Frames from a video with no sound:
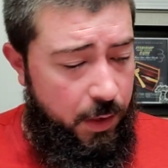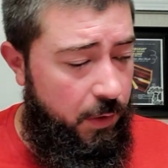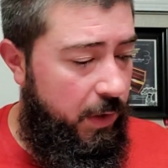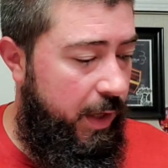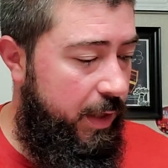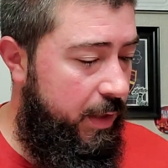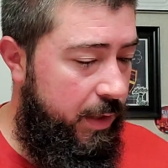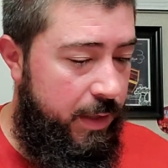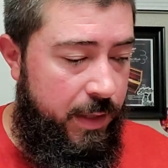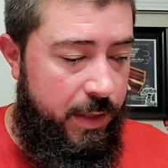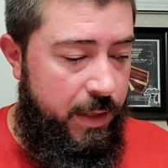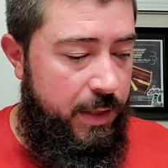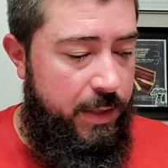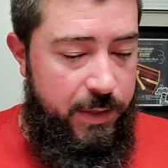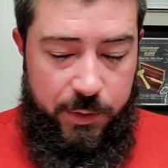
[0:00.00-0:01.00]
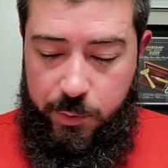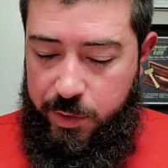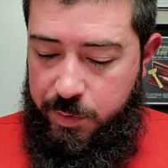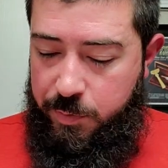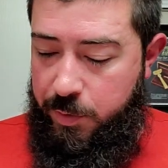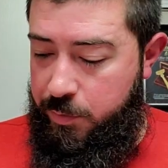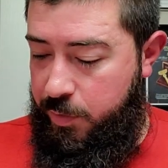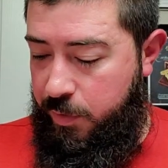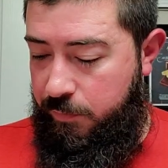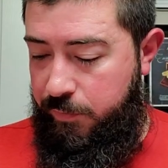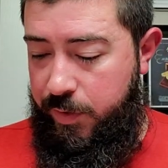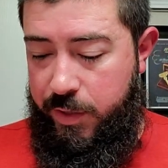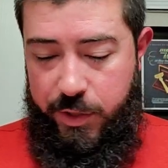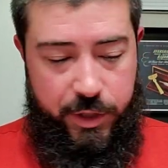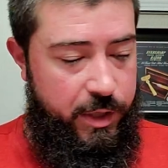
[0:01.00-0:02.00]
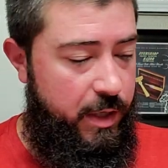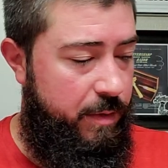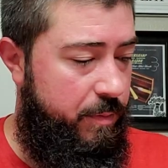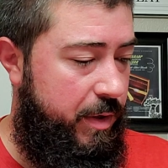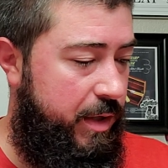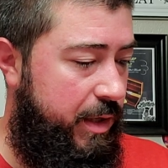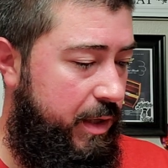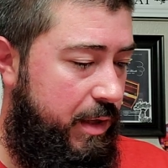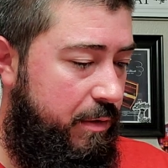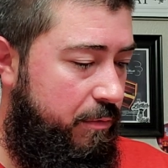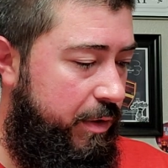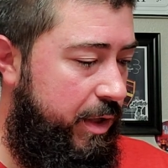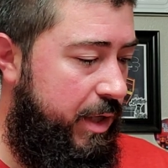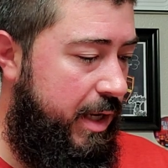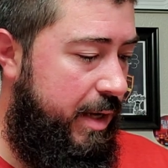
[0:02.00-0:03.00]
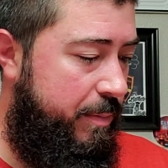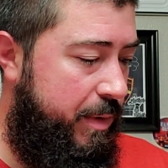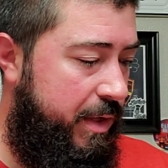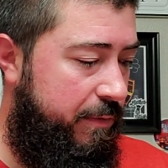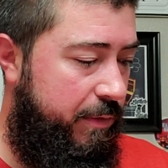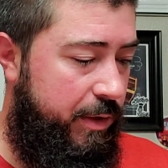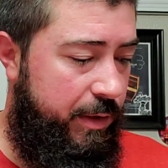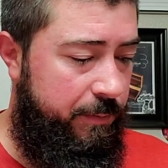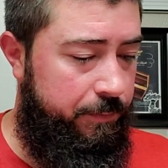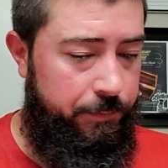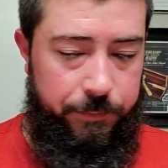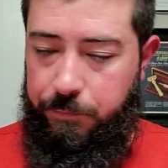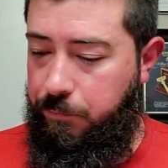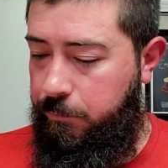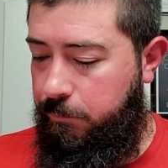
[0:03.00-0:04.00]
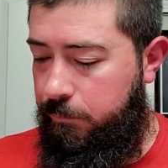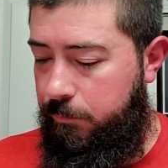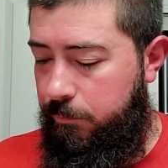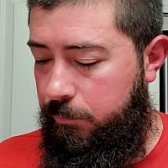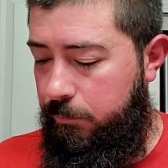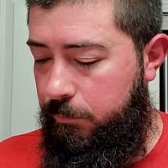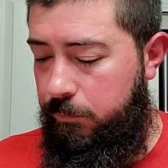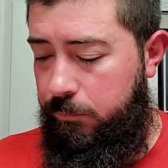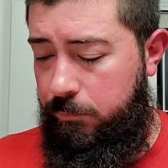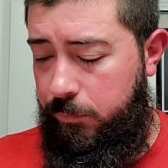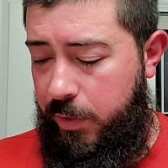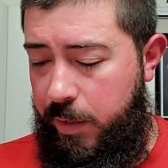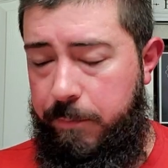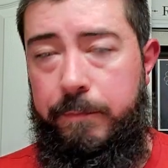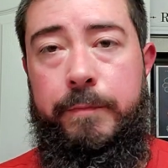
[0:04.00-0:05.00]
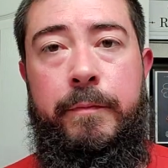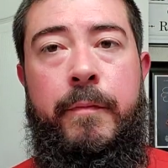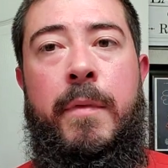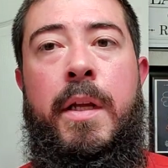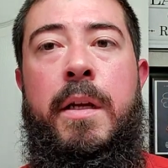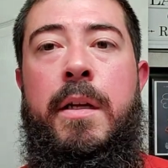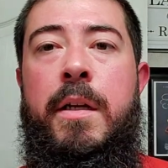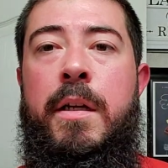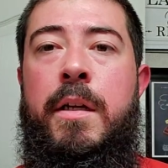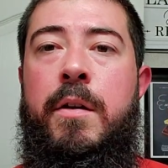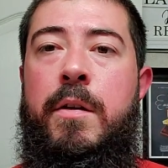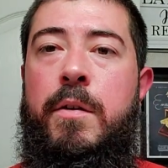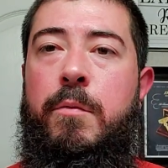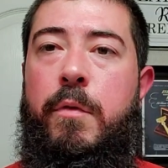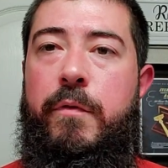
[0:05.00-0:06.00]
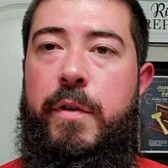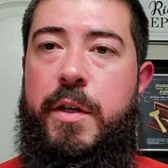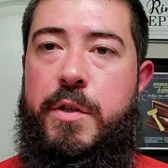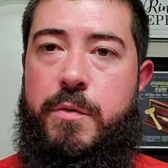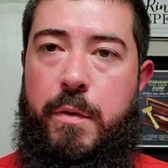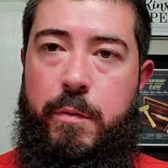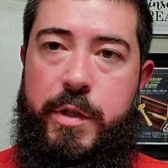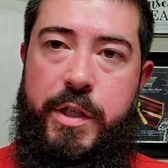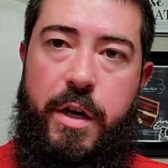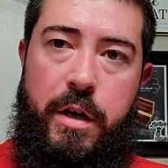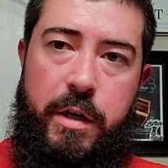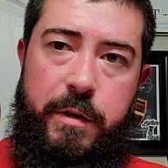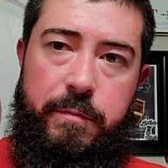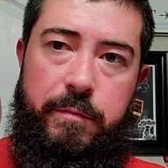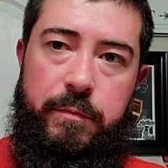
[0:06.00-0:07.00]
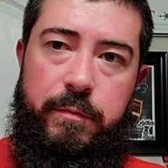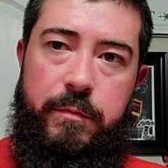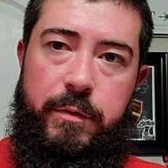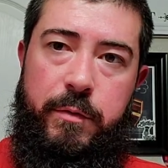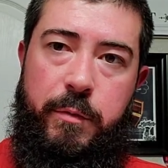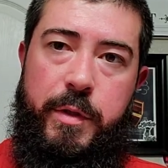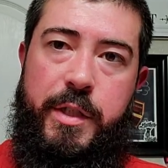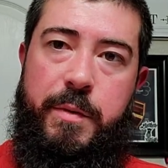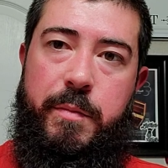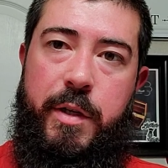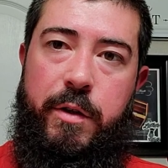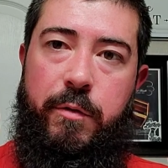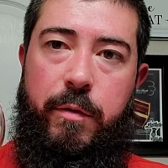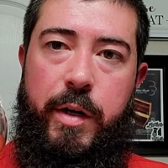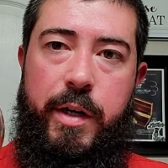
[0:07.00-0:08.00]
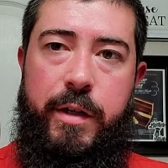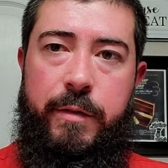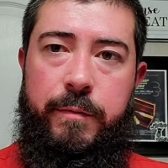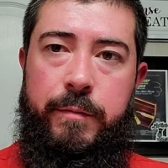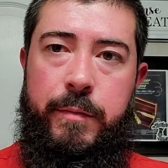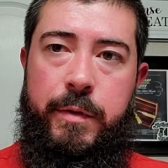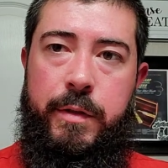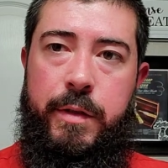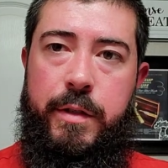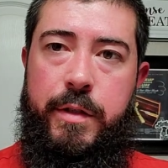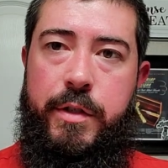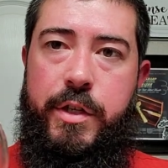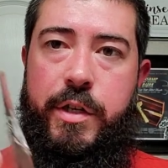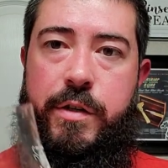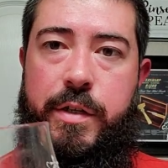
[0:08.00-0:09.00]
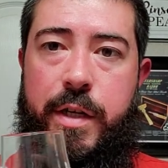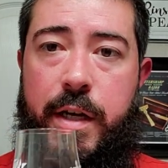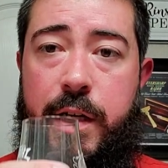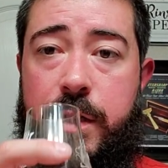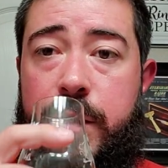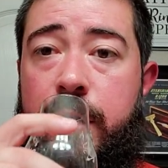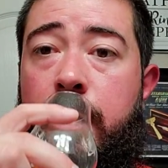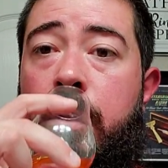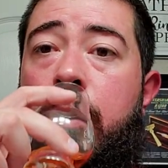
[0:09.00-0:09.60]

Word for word: Alright, so I suppose I'll finish it up. I think I recapped everything. Yep. We'll finish where we started with some Eagle Rare. Cheers, guys.